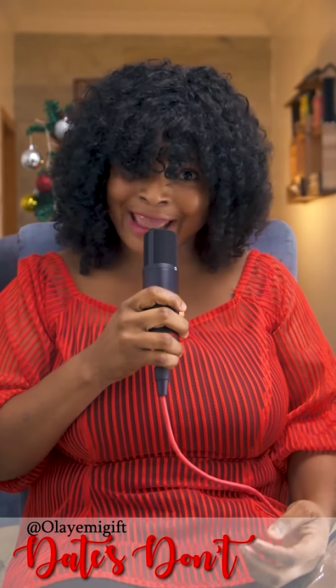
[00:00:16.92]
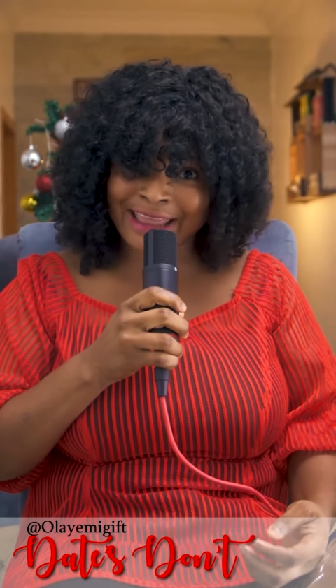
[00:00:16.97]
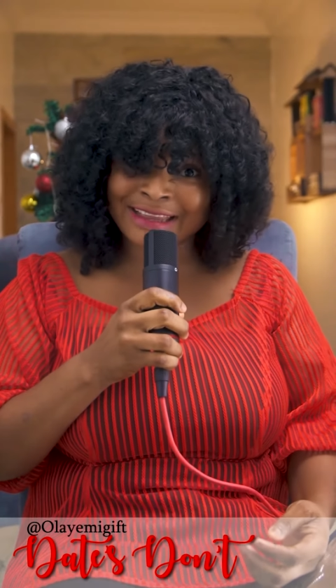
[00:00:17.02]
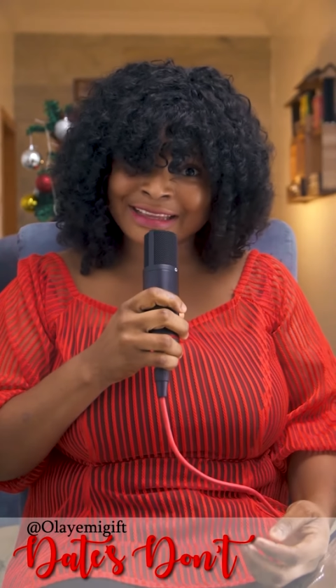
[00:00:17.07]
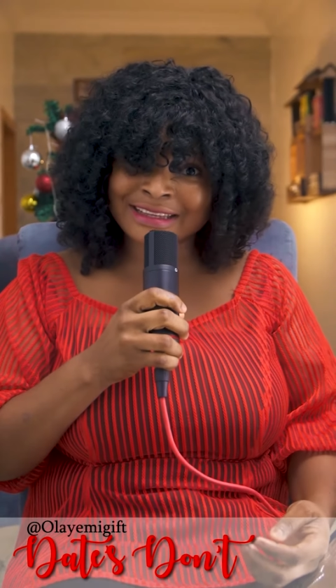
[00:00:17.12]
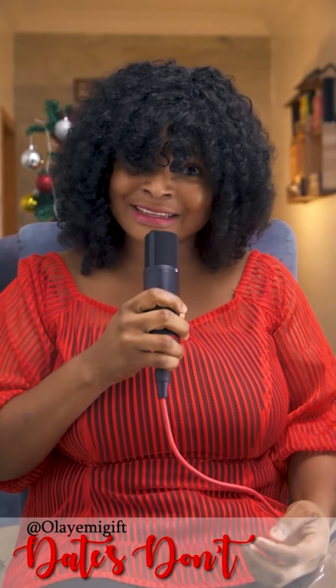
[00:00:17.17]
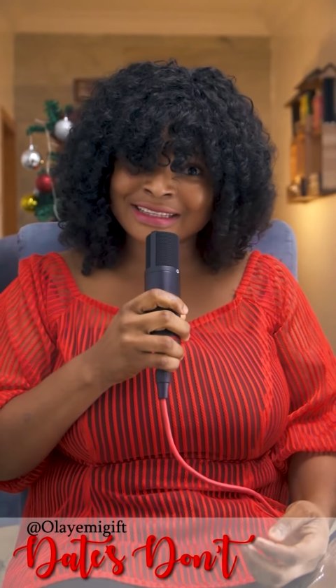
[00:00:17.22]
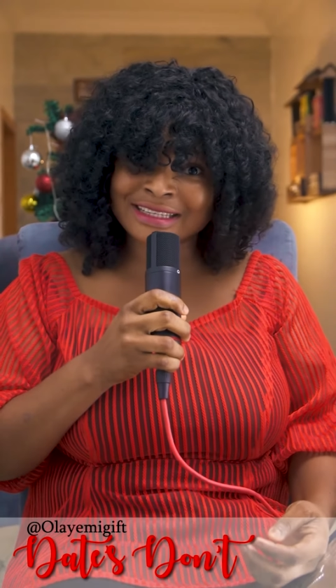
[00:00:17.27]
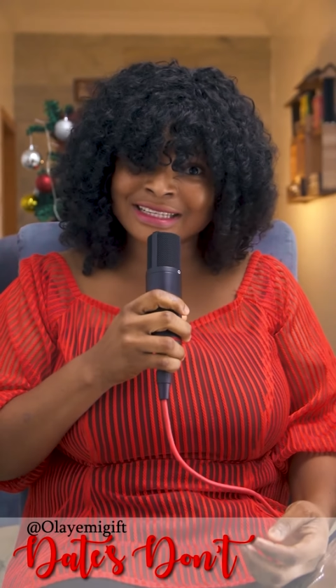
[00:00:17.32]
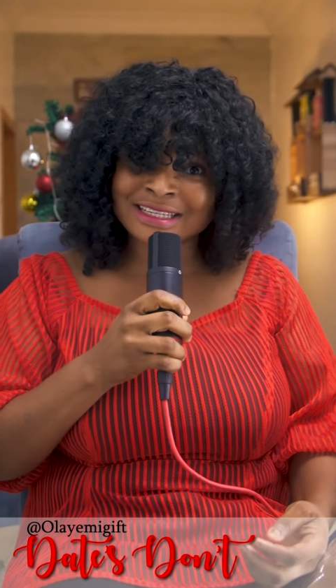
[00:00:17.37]

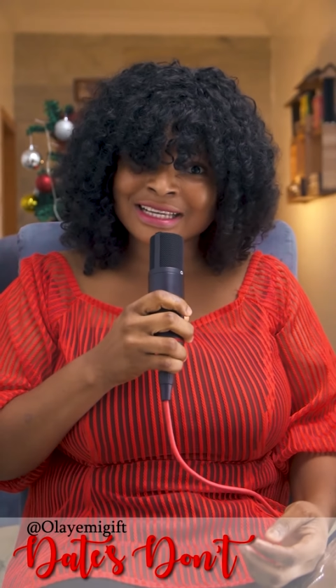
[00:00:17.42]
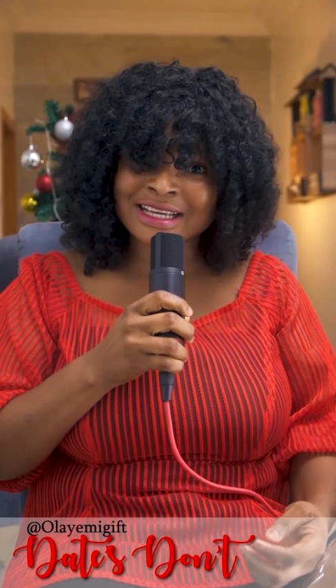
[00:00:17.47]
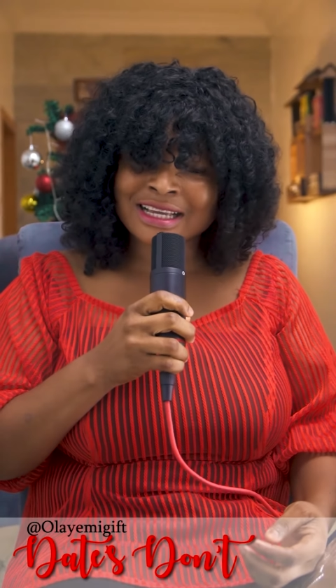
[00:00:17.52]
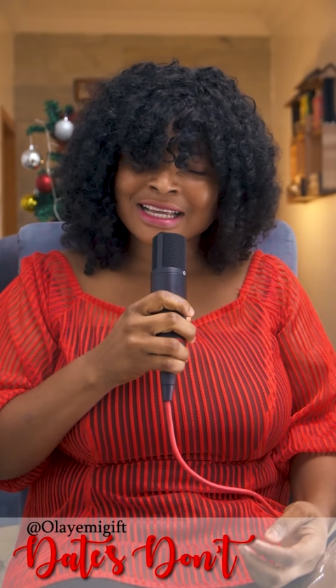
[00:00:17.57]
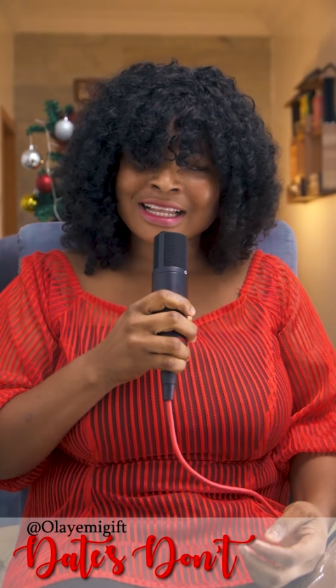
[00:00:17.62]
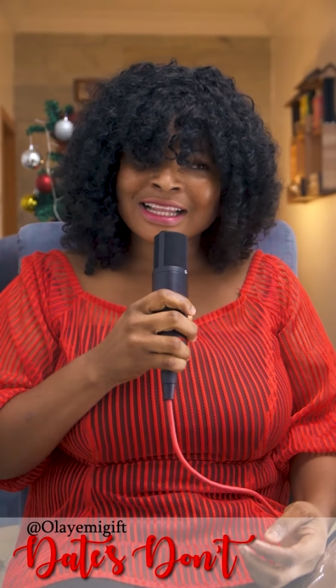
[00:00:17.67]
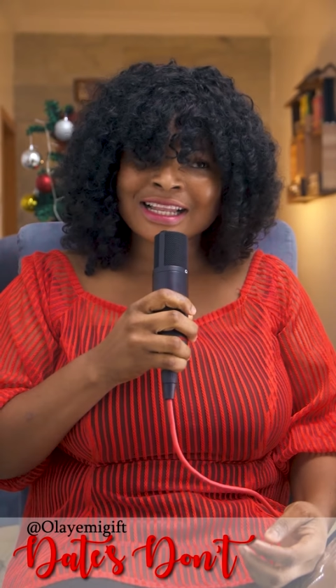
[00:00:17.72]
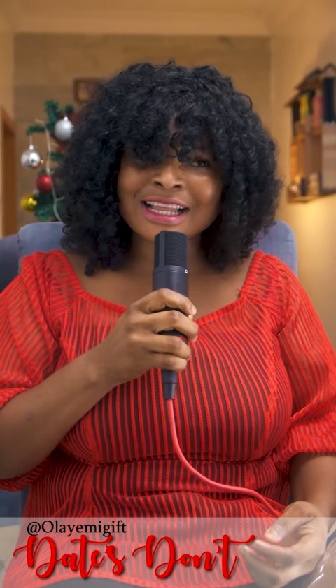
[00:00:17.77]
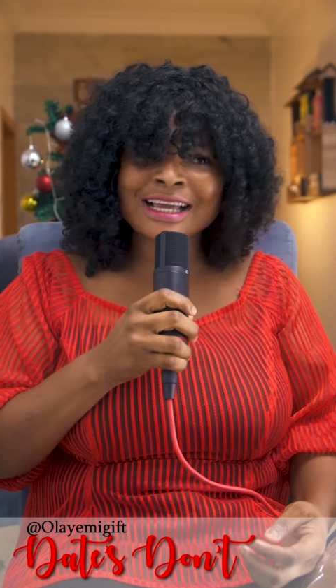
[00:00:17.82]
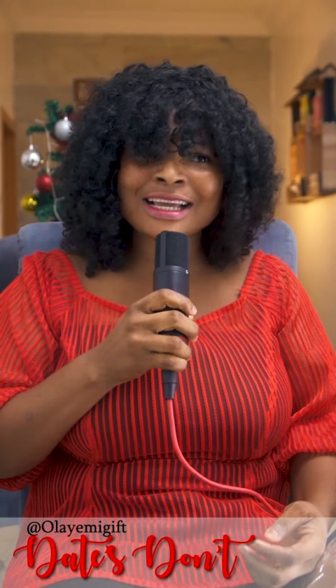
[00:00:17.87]

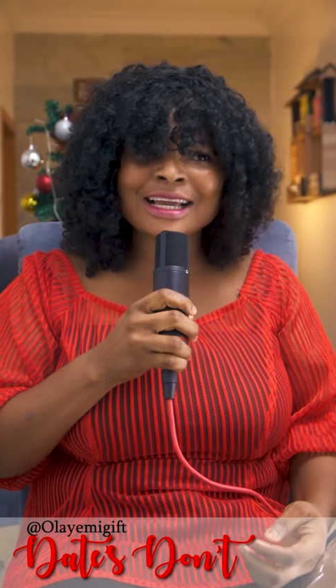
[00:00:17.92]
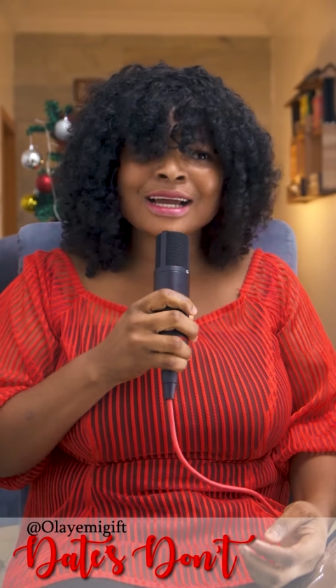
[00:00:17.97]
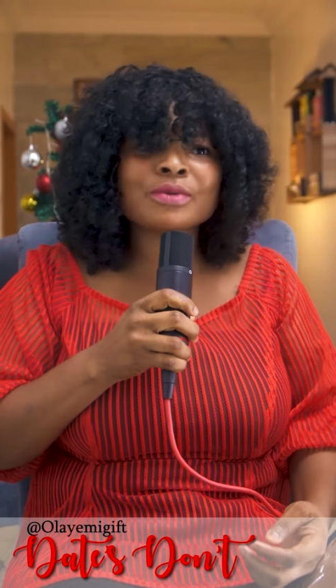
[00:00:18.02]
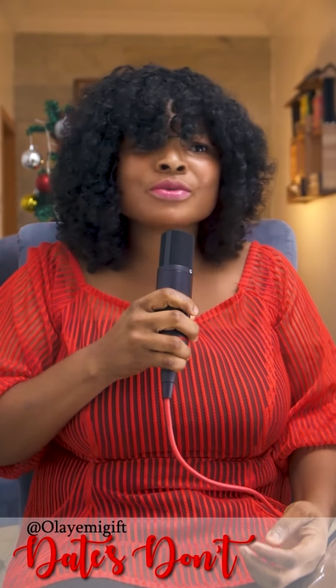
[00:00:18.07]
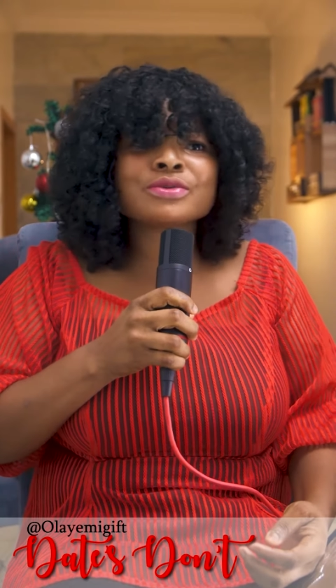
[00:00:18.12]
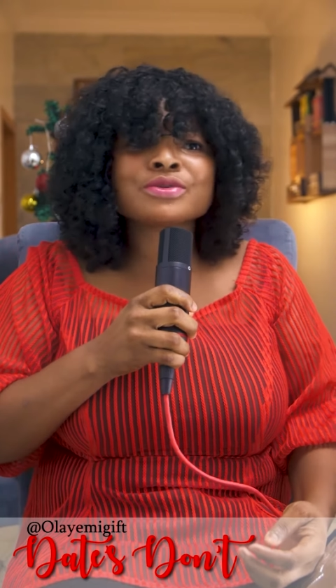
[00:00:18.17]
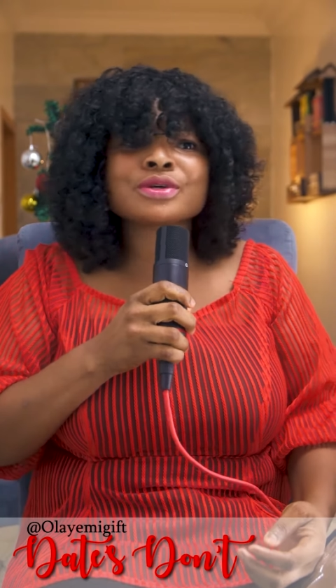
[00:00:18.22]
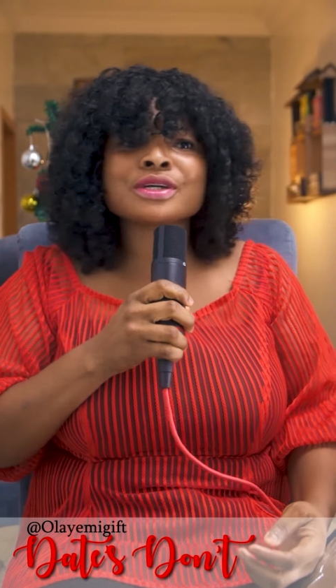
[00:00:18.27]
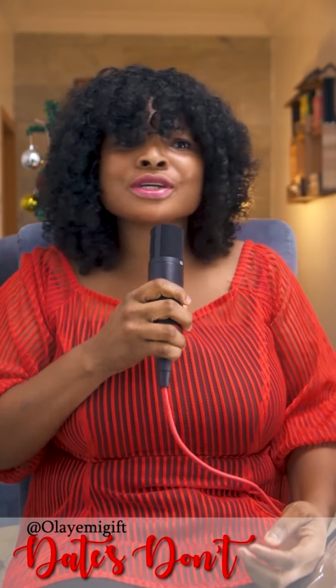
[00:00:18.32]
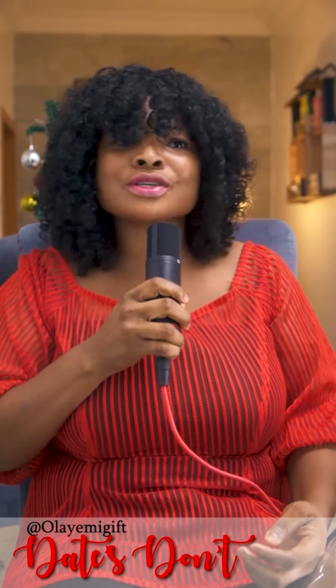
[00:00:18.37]
Like, I
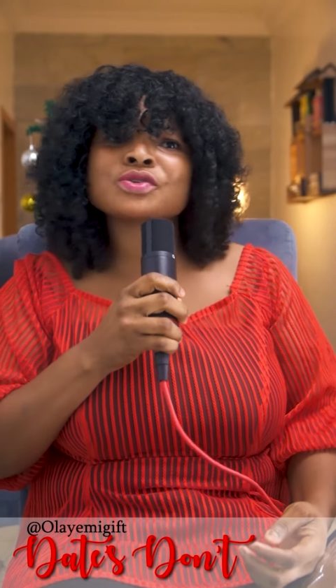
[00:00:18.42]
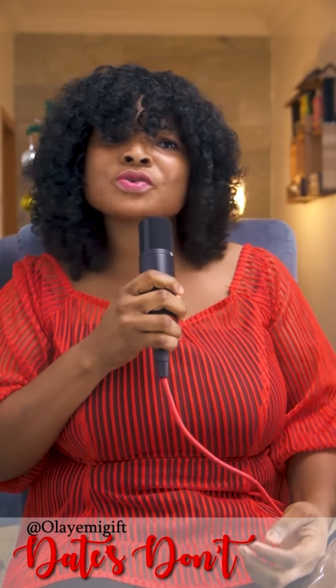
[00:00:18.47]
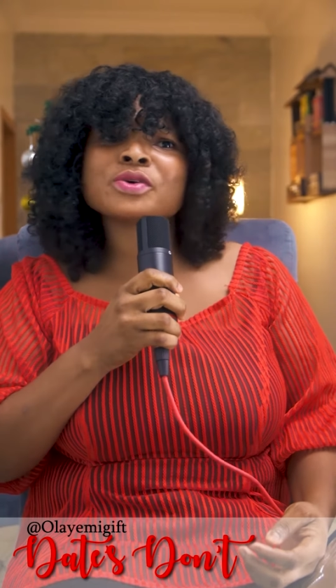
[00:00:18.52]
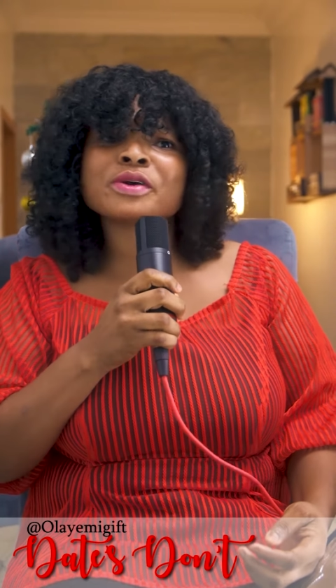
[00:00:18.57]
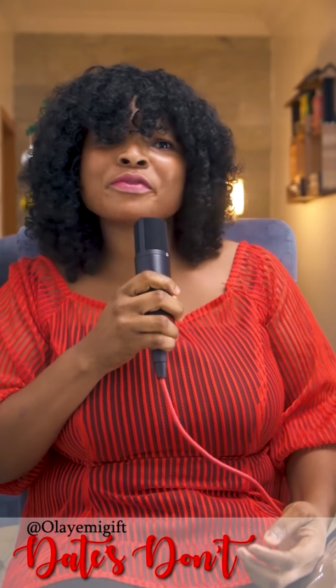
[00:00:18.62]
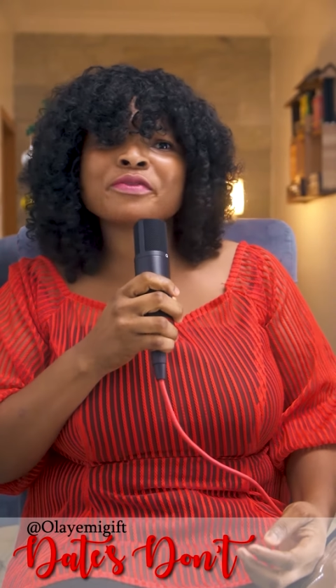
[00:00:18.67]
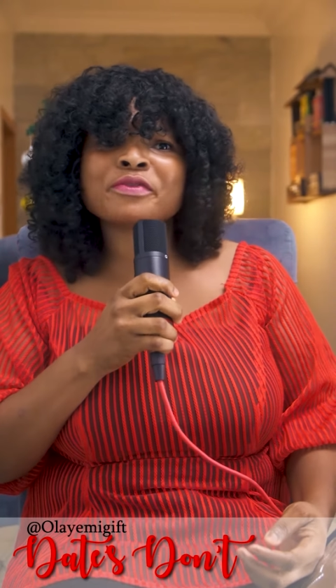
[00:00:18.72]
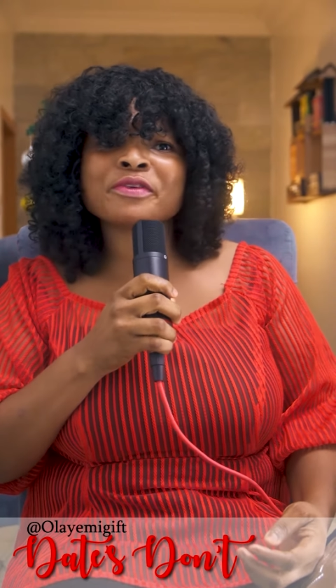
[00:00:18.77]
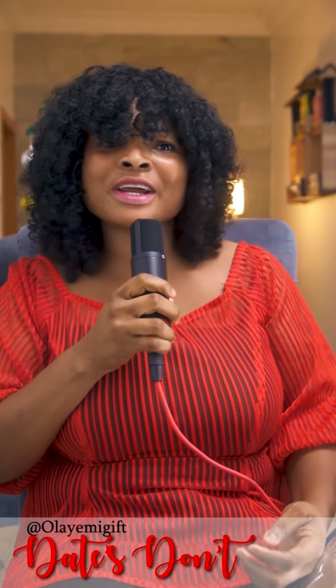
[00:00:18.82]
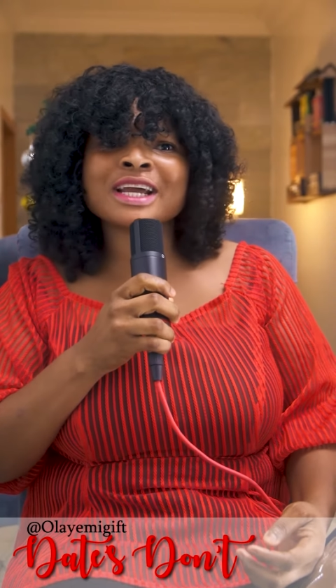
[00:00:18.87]
was talking
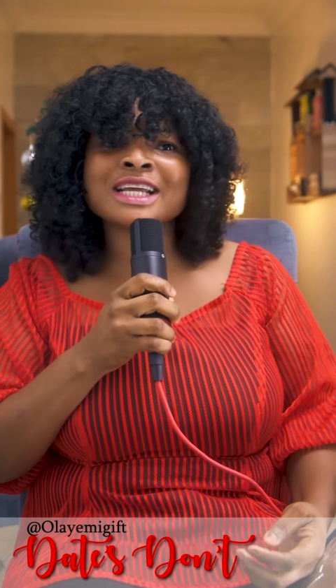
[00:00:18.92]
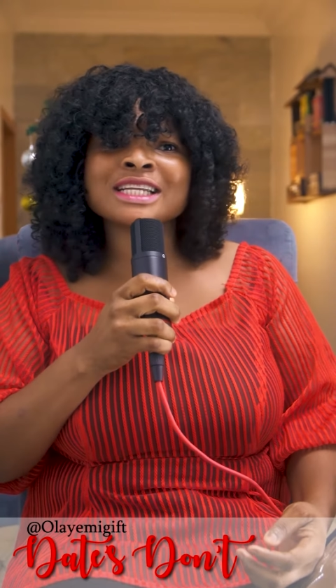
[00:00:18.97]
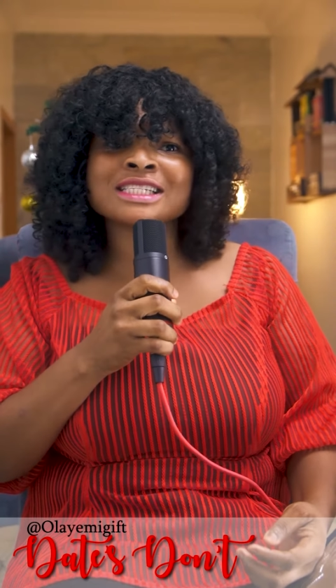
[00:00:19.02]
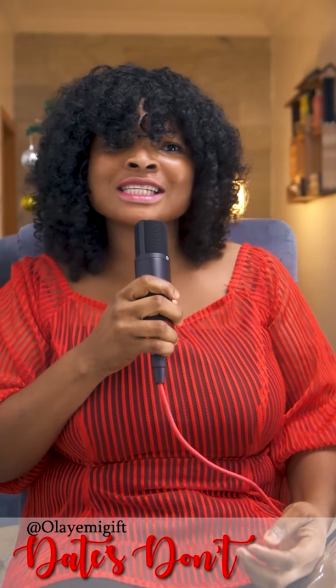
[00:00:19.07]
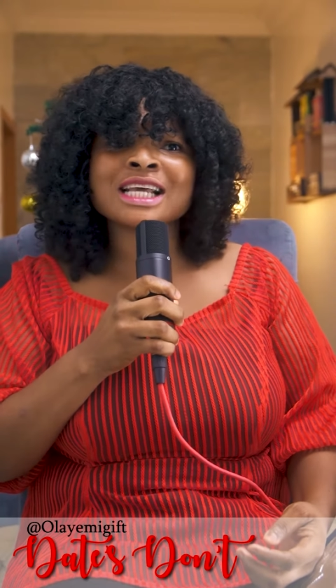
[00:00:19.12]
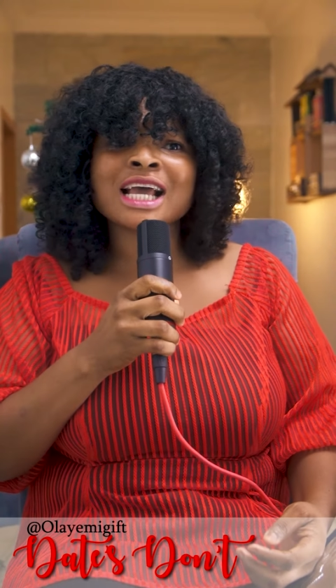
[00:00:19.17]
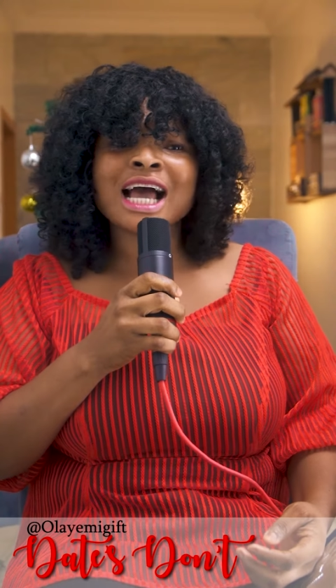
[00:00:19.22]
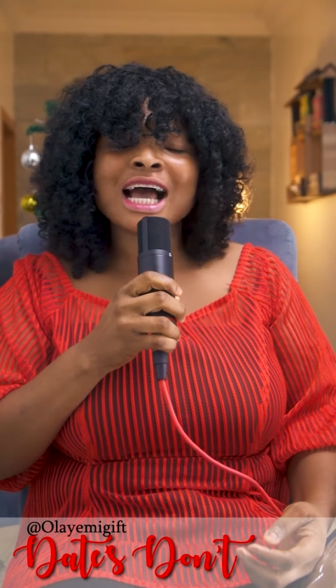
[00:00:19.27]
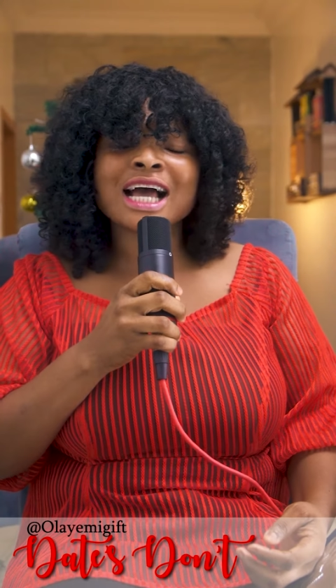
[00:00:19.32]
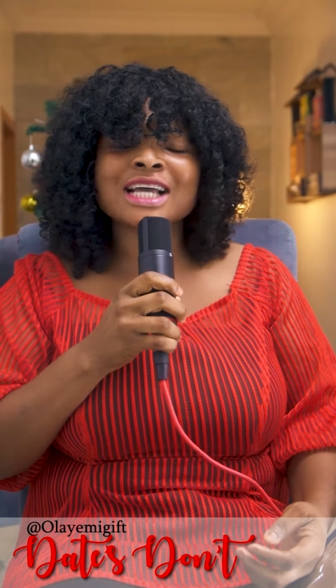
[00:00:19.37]
to a friend